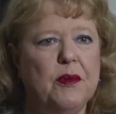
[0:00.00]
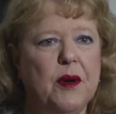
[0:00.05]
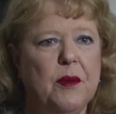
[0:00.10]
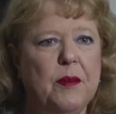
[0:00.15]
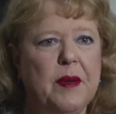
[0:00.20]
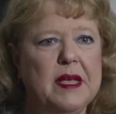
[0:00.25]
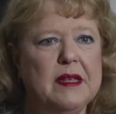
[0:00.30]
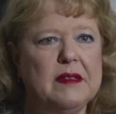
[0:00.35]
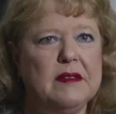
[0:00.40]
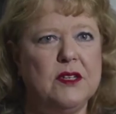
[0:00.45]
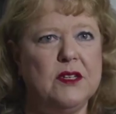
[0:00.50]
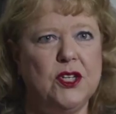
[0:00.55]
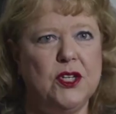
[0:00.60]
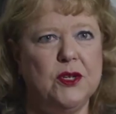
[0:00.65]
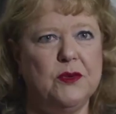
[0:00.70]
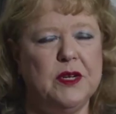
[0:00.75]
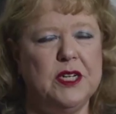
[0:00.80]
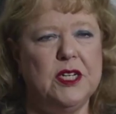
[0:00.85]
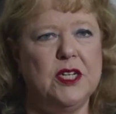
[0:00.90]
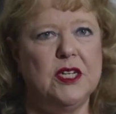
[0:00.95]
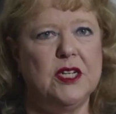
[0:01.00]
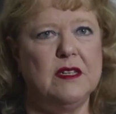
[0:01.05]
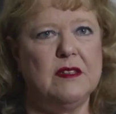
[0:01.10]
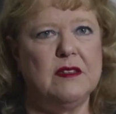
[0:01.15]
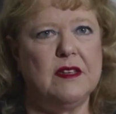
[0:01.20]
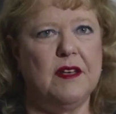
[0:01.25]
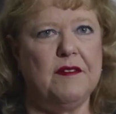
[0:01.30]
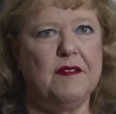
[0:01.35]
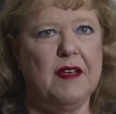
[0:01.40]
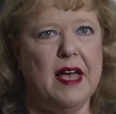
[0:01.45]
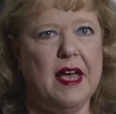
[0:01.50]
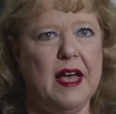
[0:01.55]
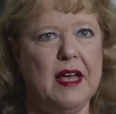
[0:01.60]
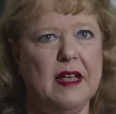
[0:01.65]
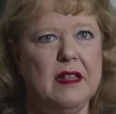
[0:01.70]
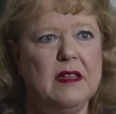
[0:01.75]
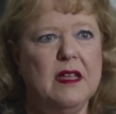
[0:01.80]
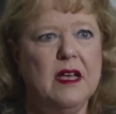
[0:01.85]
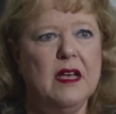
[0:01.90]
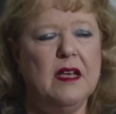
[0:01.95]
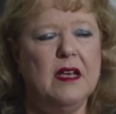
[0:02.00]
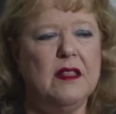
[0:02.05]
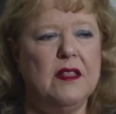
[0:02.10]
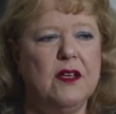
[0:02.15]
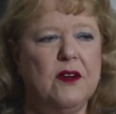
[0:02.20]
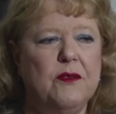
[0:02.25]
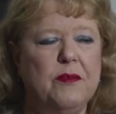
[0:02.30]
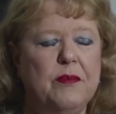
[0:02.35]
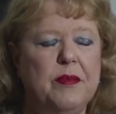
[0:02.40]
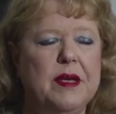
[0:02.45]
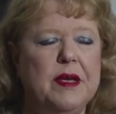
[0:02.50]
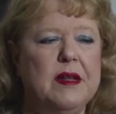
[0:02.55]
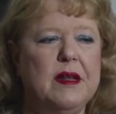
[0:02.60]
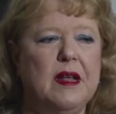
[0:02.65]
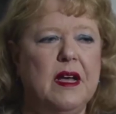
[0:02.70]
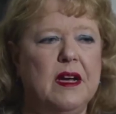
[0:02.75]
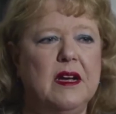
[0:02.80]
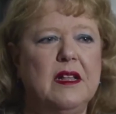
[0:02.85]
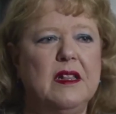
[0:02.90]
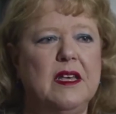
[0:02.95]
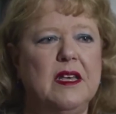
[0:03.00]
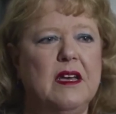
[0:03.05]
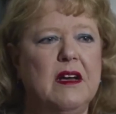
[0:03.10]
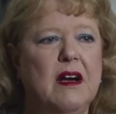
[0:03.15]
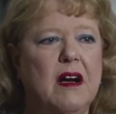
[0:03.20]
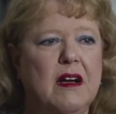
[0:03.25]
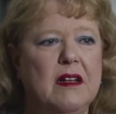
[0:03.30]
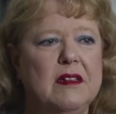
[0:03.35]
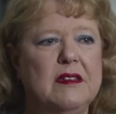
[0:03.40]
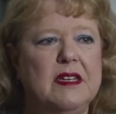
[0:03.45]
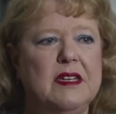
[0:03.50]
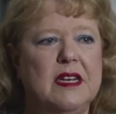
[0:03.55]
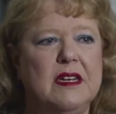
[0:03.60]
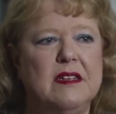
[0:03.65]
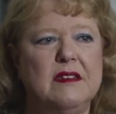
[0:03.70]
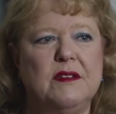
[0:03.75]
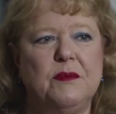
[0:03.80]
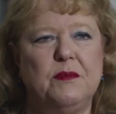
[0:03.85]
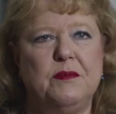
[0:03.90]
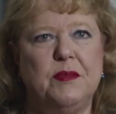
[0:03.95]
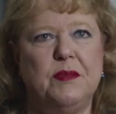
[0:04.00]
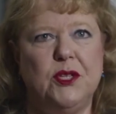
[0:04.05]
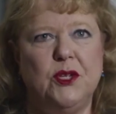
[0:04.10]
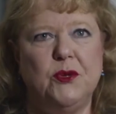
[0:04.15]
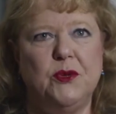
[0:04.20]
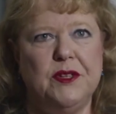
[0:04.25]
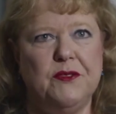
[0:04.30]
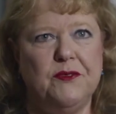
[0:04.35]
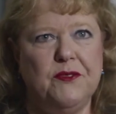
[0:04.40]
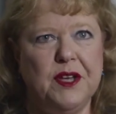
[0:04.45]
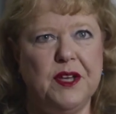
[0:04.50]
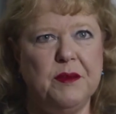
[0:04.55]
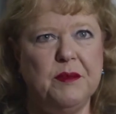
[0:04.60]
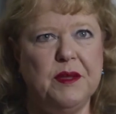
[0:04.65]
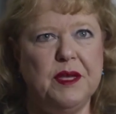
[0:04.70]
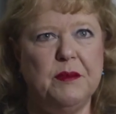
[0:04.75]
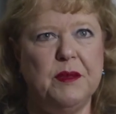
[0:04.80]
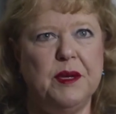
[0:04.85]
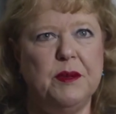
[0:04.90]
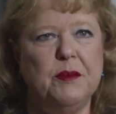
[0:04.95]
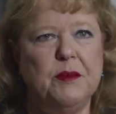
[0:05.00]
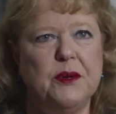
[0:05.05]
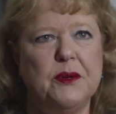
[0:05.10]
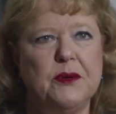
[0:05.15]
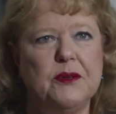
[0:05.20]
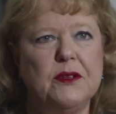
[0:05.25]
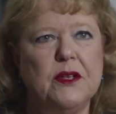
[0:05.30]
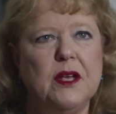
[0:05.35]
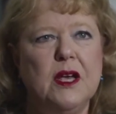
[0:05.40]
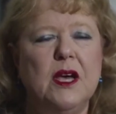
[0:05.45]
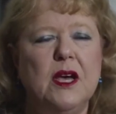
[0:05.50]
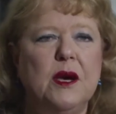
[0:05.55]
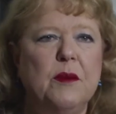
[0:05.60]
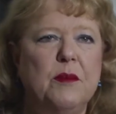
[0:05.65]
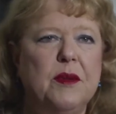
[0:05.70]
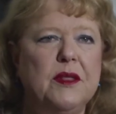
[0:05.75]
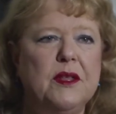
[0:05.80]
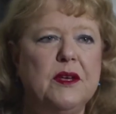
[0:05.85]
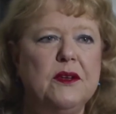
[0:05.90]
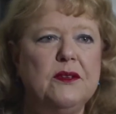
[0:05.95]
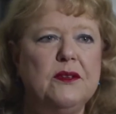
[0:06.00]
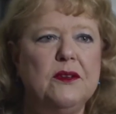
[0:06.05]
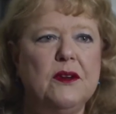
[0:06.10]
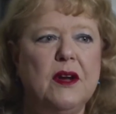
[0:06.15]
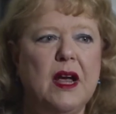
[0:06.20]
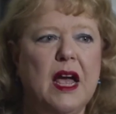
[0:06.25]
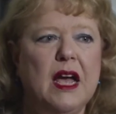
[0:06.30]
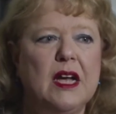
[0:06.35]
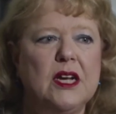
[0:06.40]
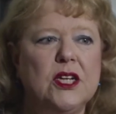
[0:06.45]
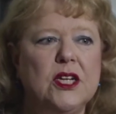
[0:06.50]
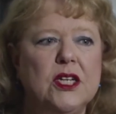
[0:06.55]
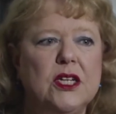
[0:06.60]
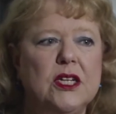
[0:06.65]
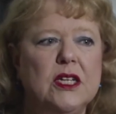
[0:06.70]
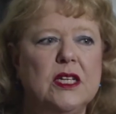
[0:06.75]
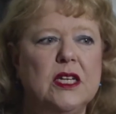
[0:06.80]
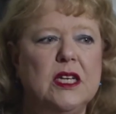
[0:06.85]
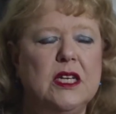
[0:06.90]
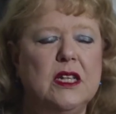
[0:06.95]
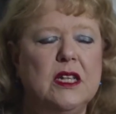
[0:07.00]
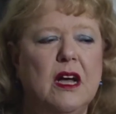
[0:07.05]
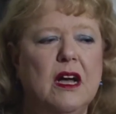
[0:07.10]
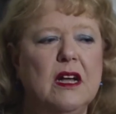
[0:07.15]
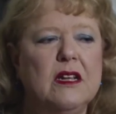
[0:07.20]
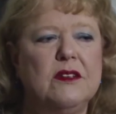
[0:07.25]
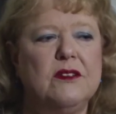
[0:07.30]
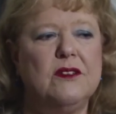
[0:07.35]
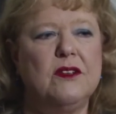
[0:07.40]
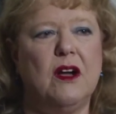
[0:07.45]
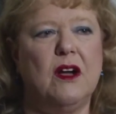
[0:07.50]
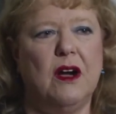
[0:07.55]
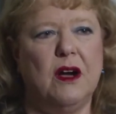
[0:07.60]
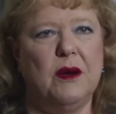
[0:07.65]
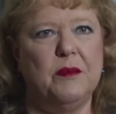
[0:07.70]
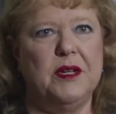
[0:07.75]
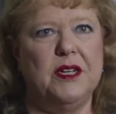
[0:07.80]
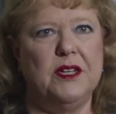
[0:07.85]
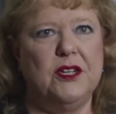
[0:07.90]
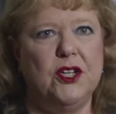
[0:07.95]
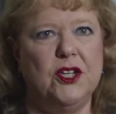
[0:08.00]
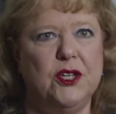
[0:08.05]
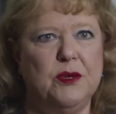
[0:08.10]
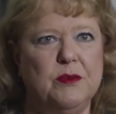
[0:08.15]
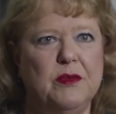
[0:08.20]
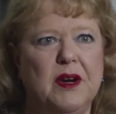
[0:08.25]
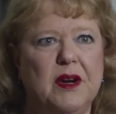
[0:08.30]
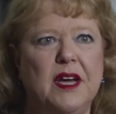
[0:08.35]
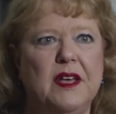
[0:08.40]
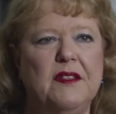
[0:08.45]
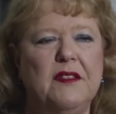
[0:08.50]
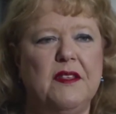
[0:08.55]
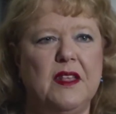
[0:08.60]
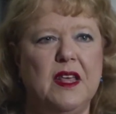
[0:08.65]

probate situations I've had, there have been ugly contests between family members, but those are actually not as common as you might